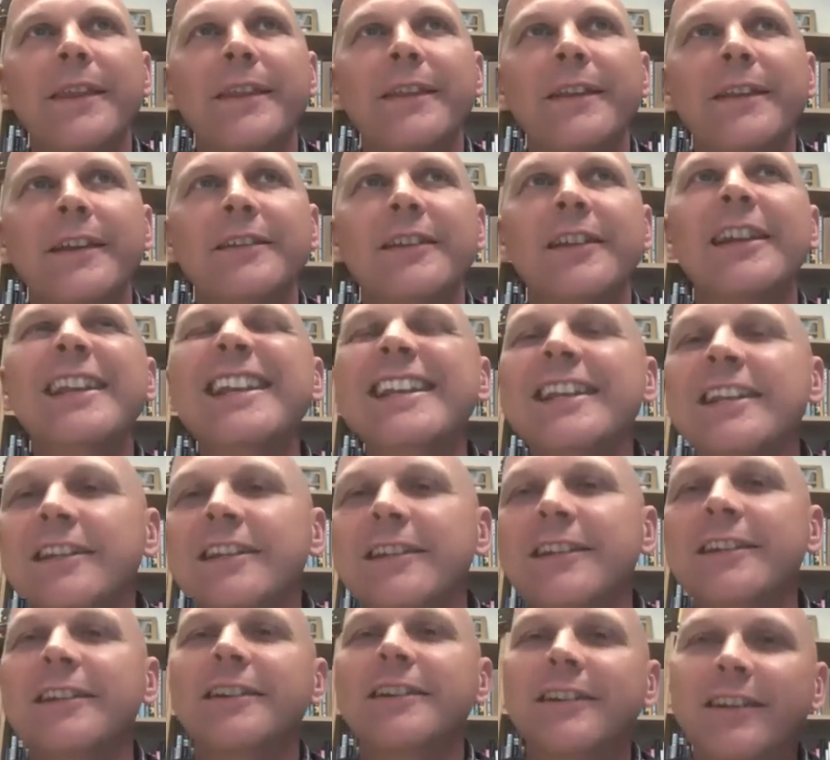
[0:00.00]
there's
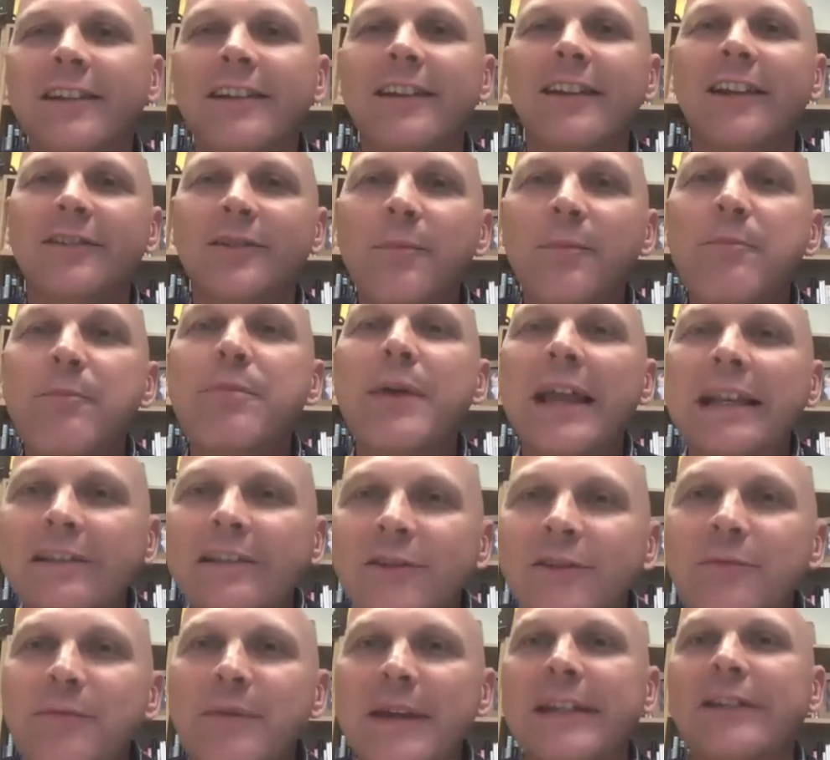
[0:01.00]
a bit
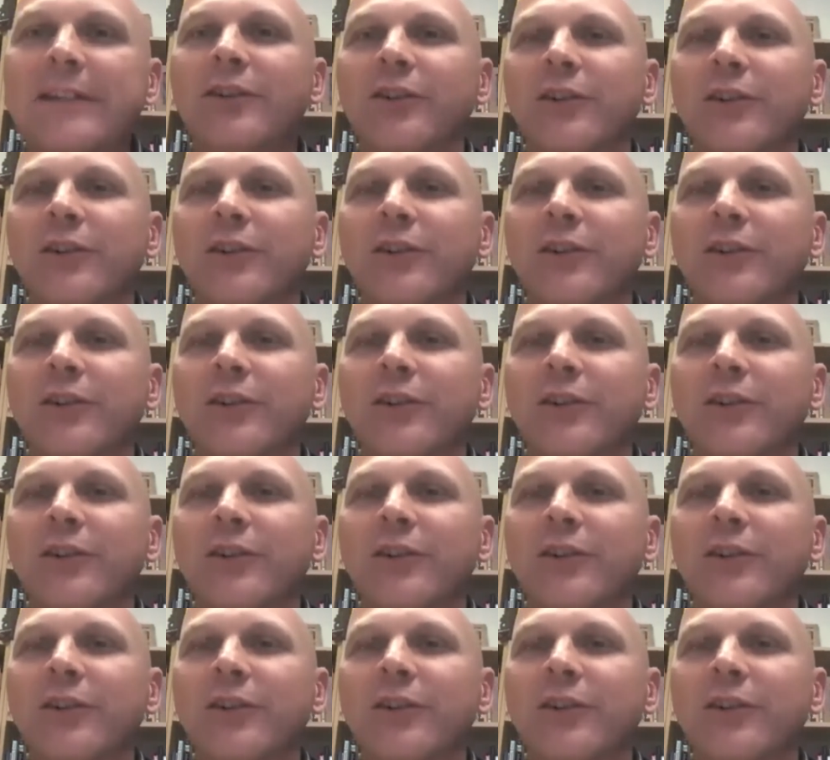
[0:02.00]
of meat